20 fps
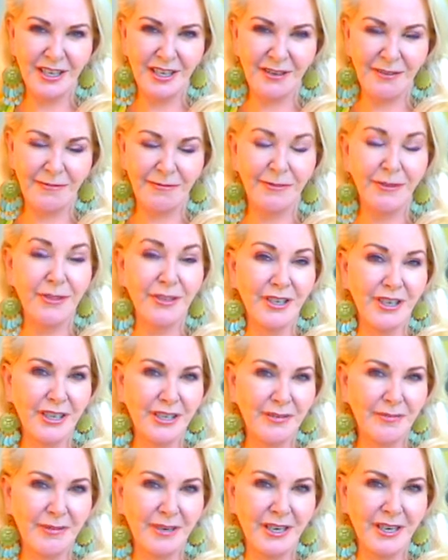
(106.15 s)
have fallen
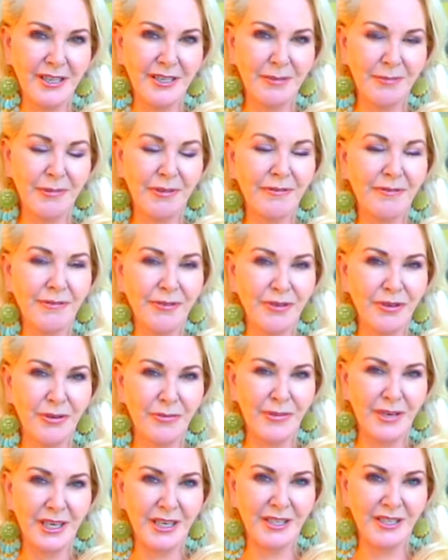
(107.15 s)
into place before
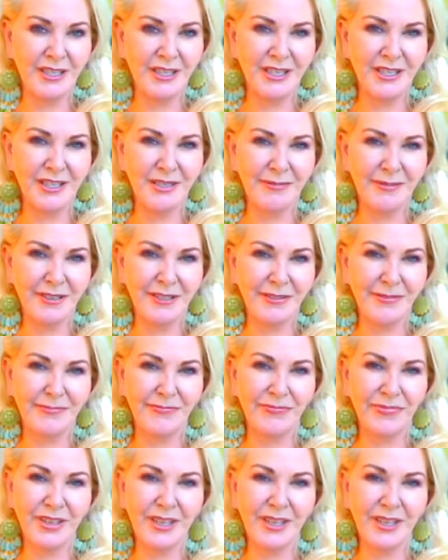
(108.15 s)
you make a judgment.